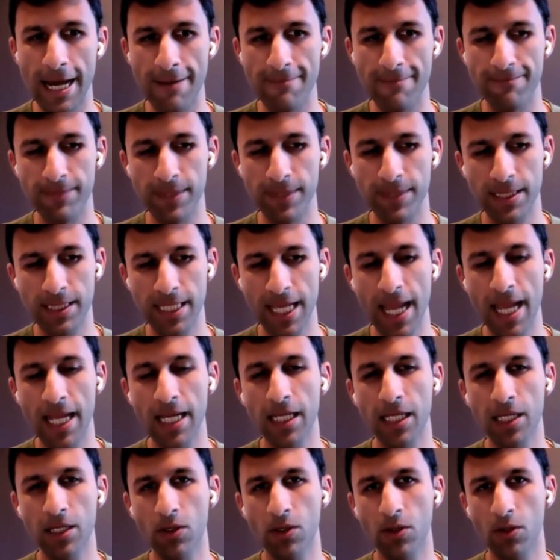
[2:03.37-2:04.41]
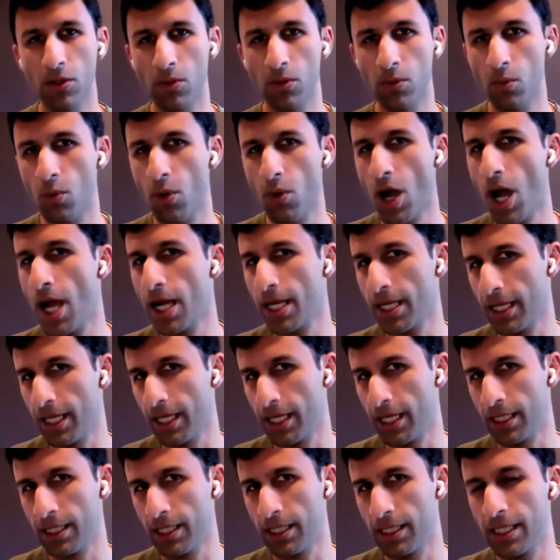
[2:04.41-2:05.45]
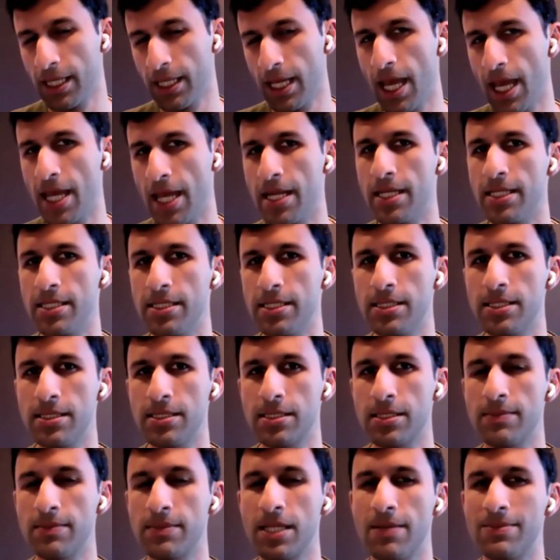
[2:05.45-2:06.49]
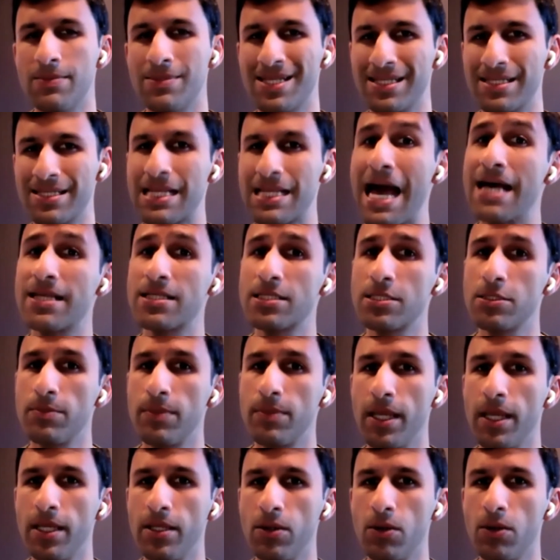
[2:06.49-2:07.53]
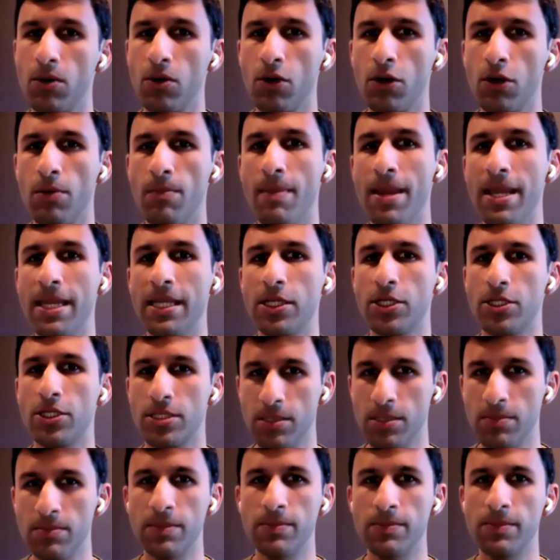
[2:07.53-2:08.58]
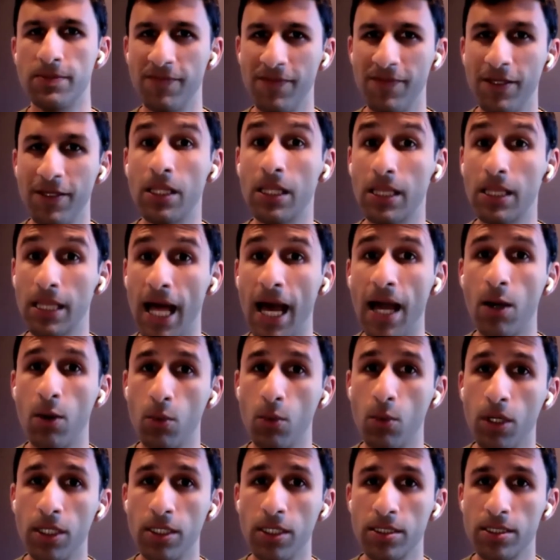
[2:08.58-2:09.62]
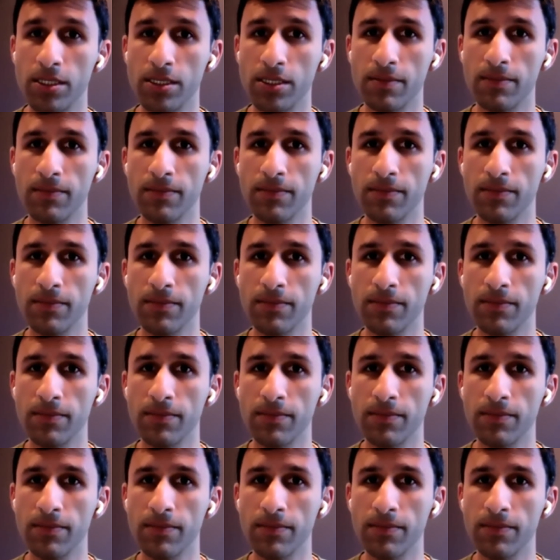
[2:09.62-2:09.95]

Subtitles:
Standing or walking can sometimes exacerbate or make your symptoms feel a lot worse.